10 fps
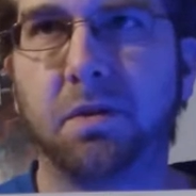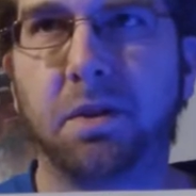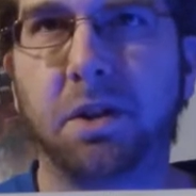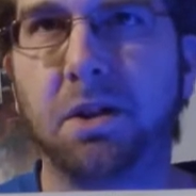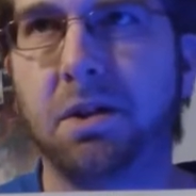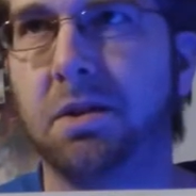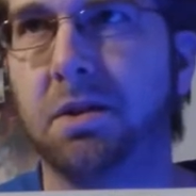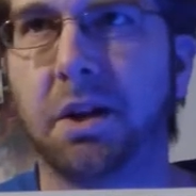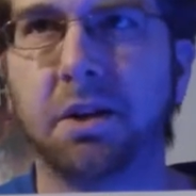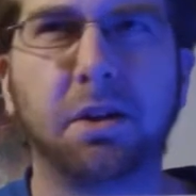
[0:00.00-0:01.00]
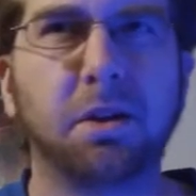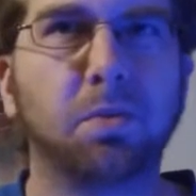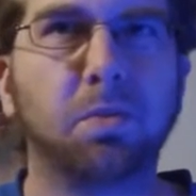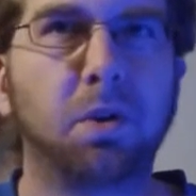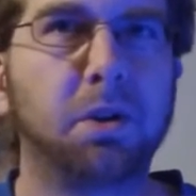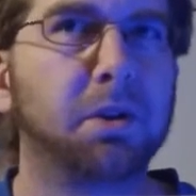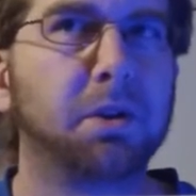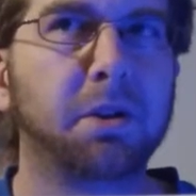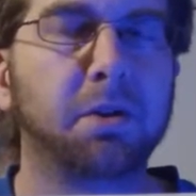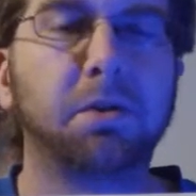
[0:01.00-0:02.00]
the year 1 or
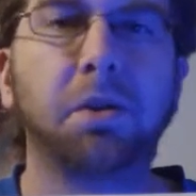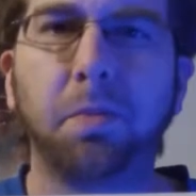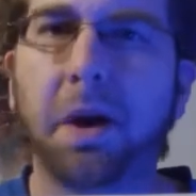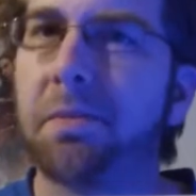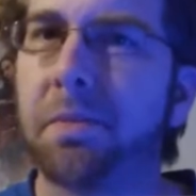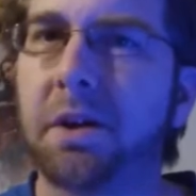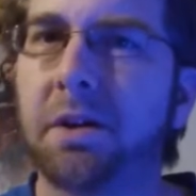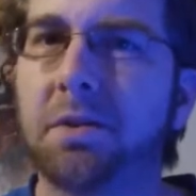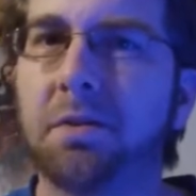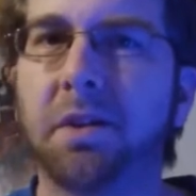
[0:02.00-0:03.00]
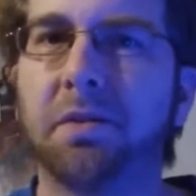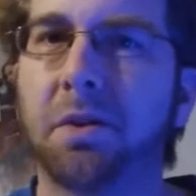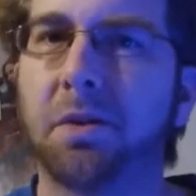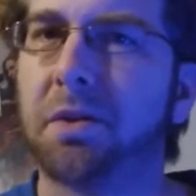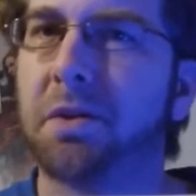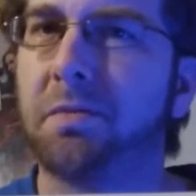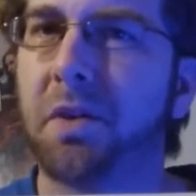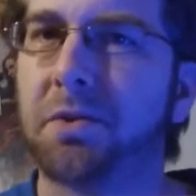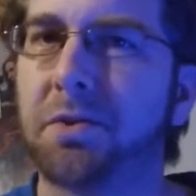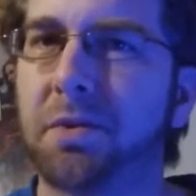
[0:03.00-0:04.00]
year 2 Batman, you have an early
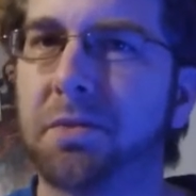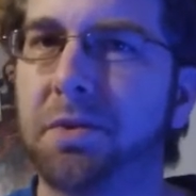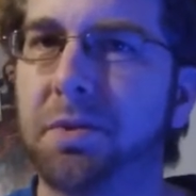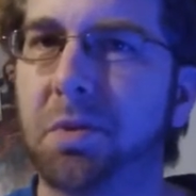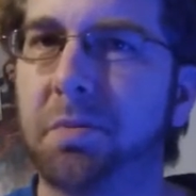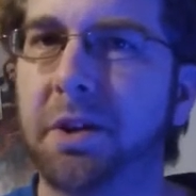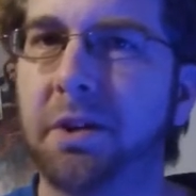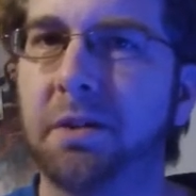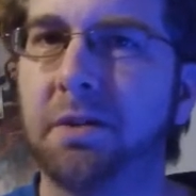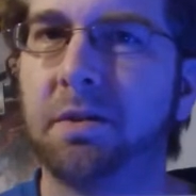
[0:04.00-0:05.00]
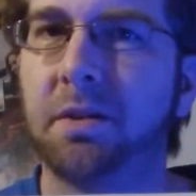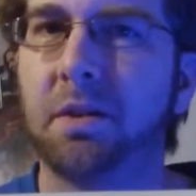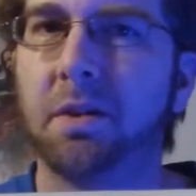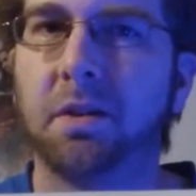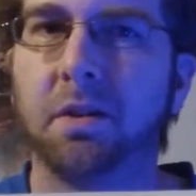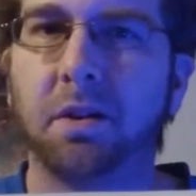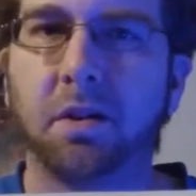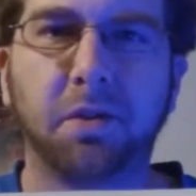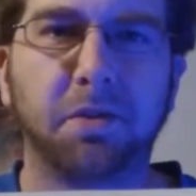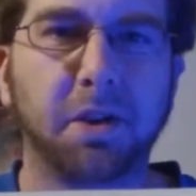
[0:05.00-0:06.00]
version of Superman,
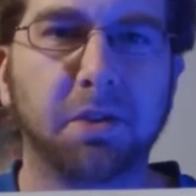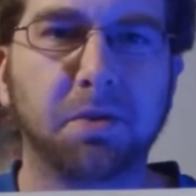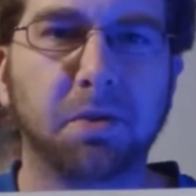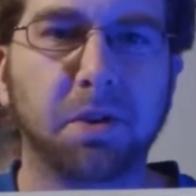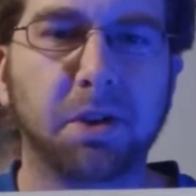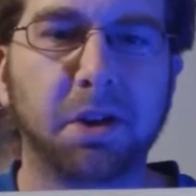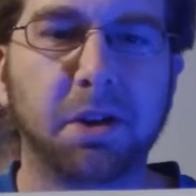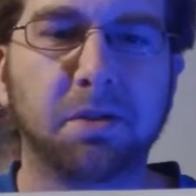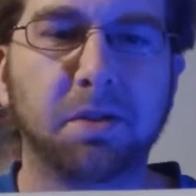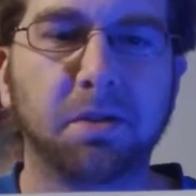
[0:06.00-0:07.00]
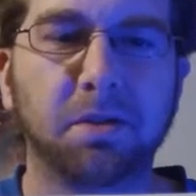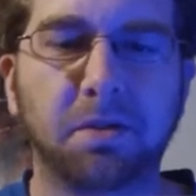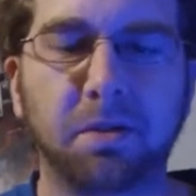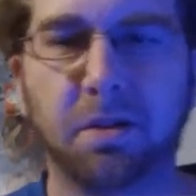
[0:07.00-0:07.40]
the Sinestro Green Lantern.